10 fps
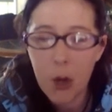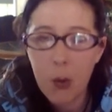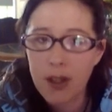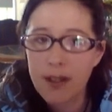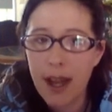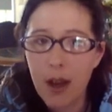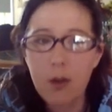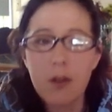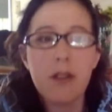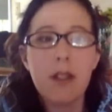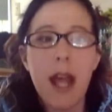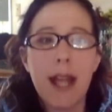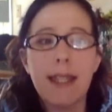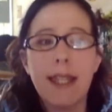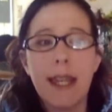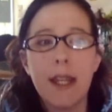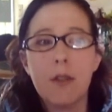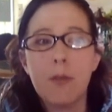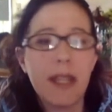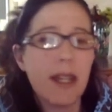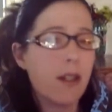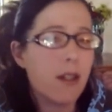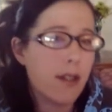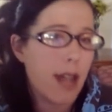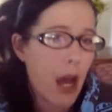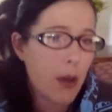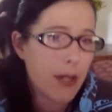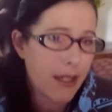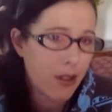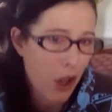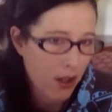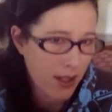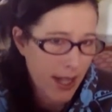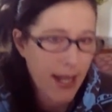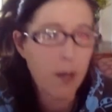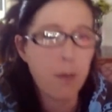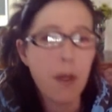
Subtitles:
worked out at the end because now he's dog tame.